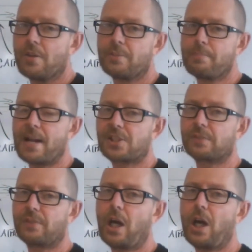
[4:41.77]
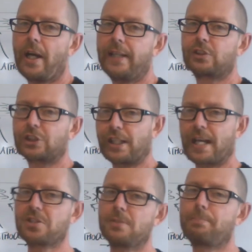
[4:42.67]
the mass of a hydrogen
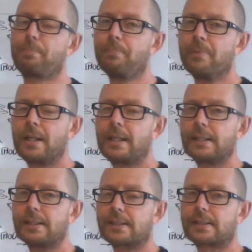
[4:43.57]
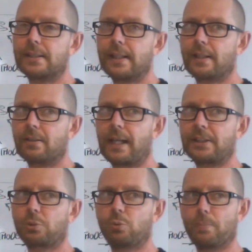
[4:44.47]
atom is the
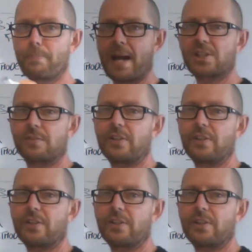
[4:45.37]
actual mass of